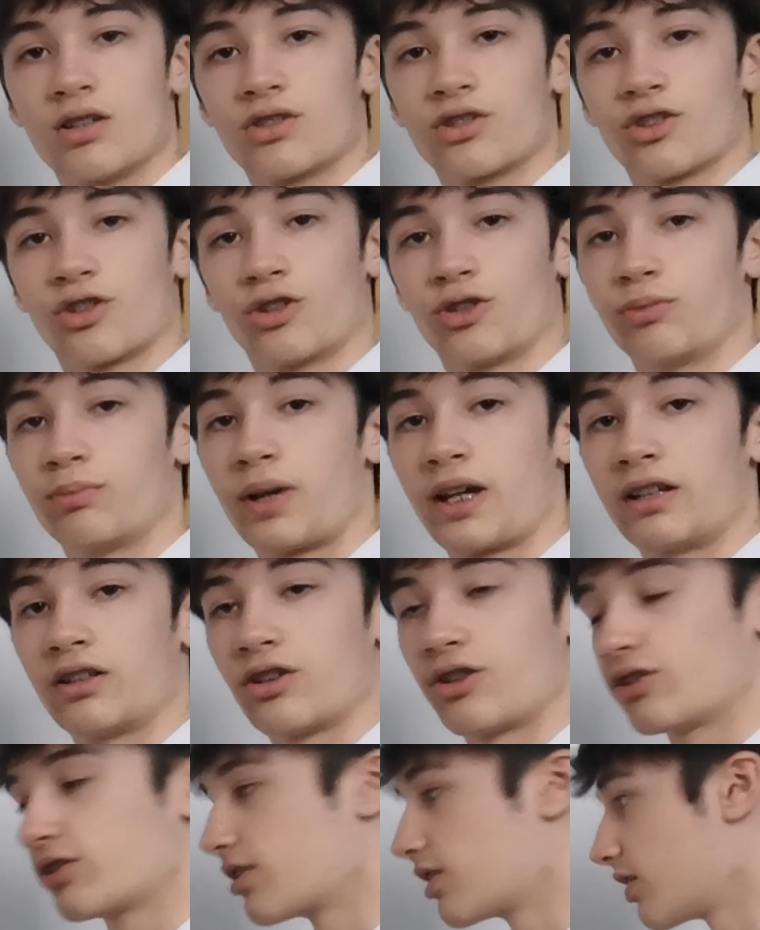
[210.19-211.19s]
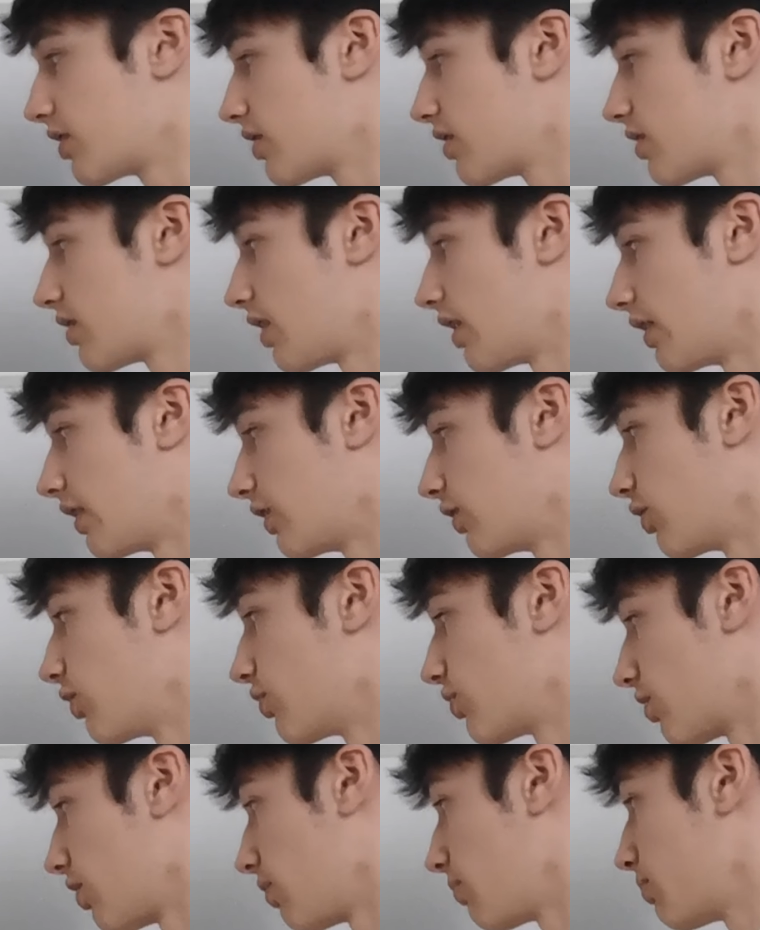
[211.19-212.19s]
So you may notice that it
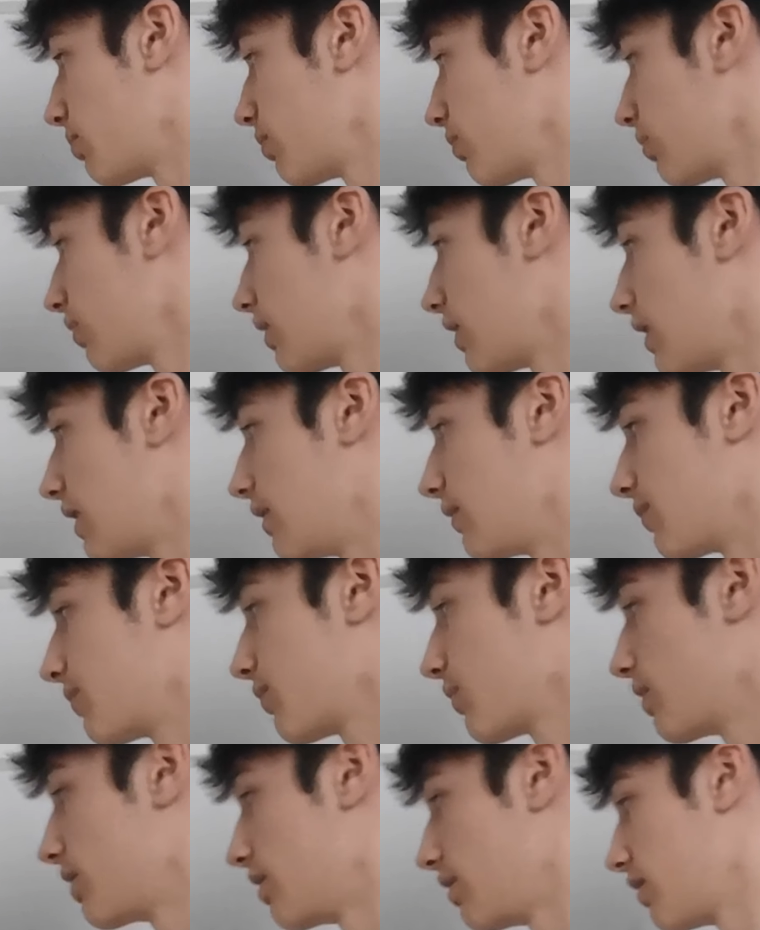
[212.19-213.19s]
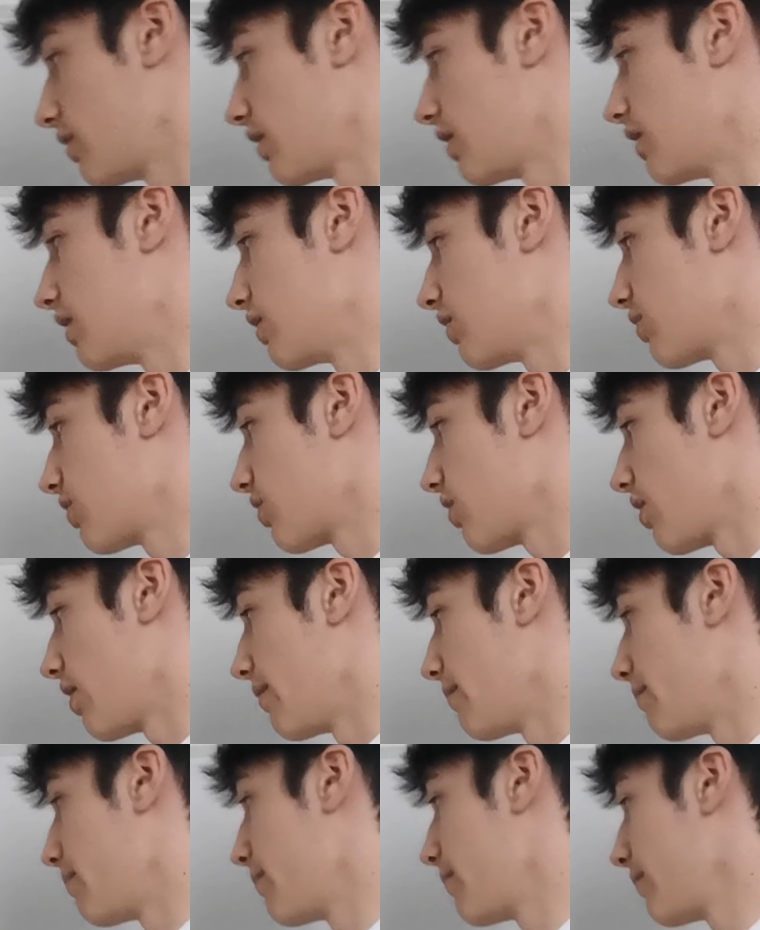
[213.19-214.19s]
goes up in 3s each
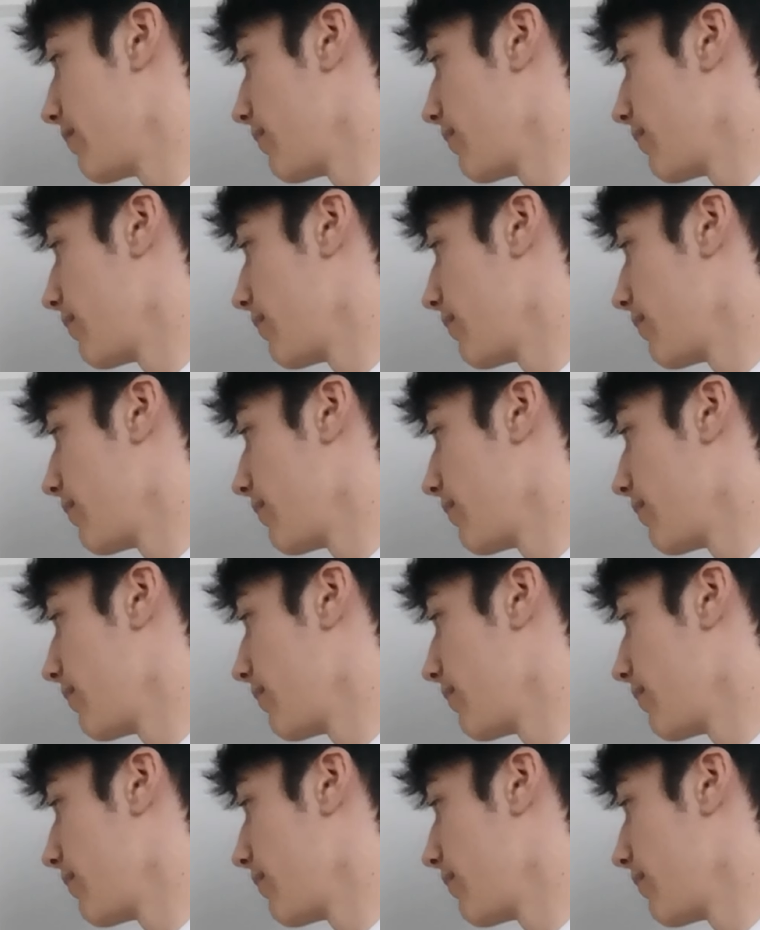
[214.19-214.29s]
time.